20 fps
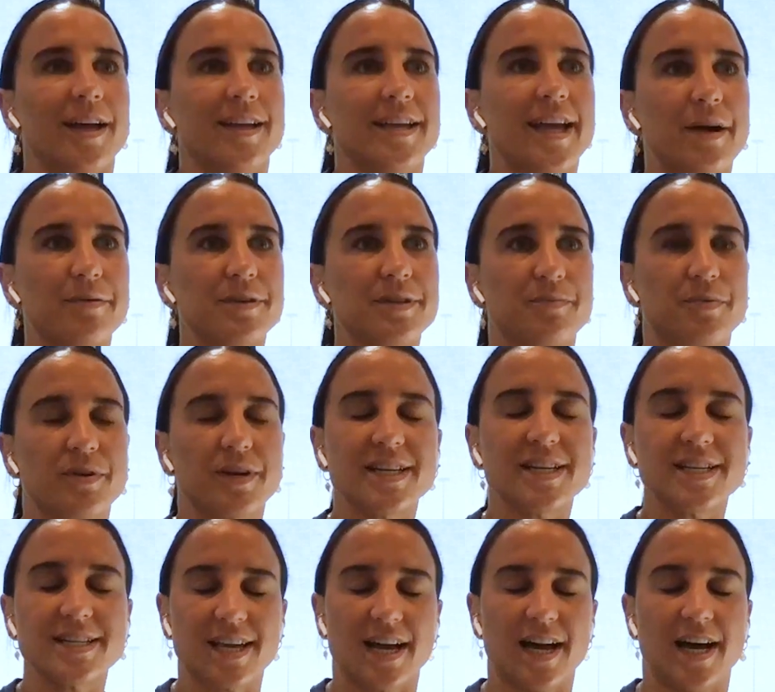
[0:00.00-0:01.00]
yeah, it was pretty
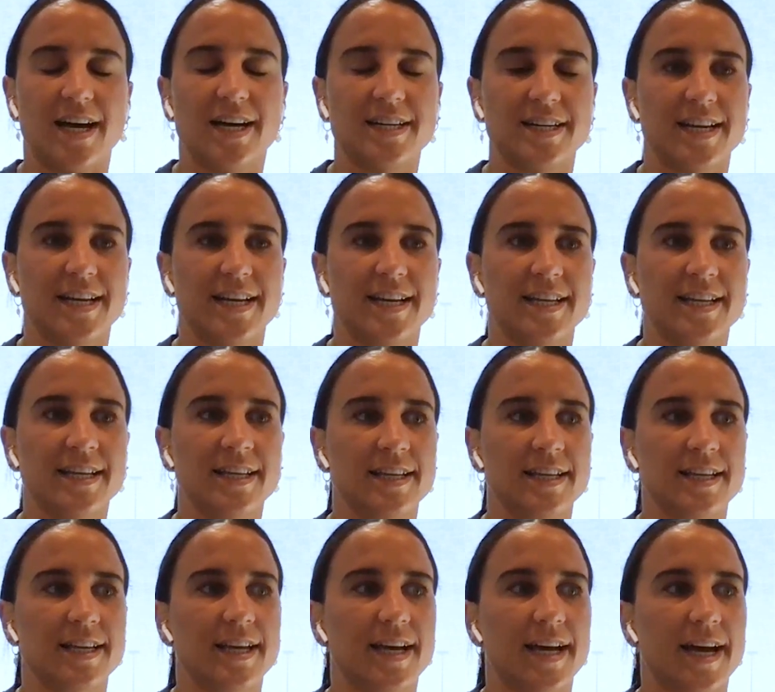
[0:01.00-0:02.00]
disheartening.
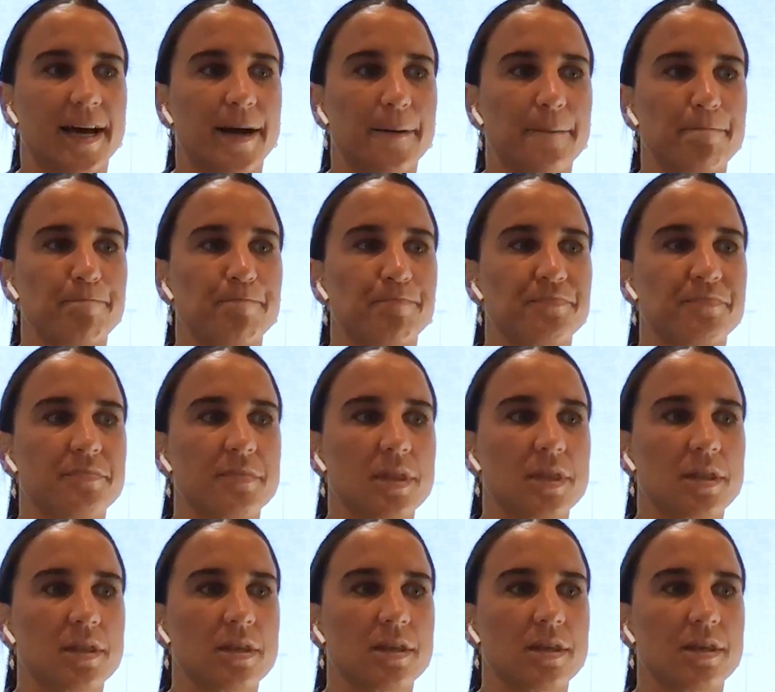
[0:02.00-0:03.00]
And
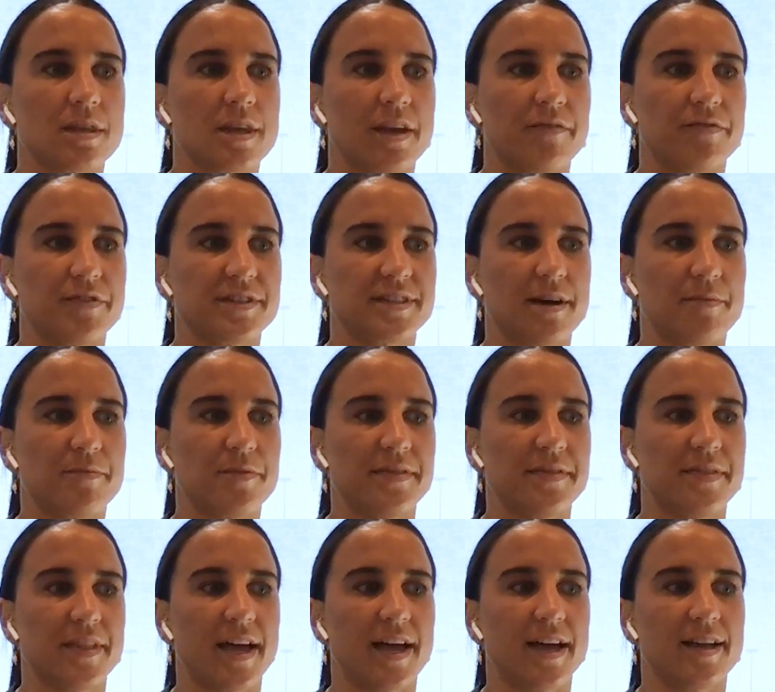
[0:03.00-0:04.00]
for
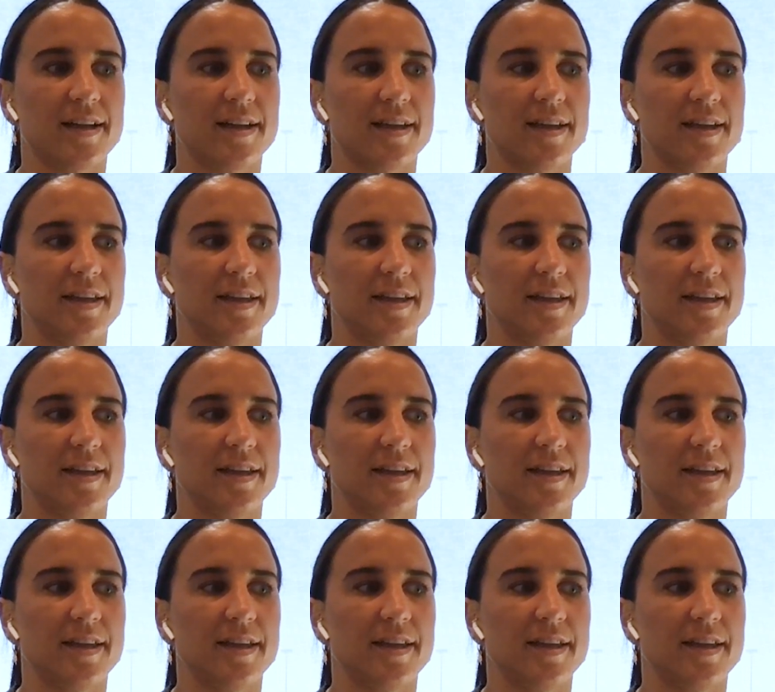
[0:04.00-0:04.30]
someone that,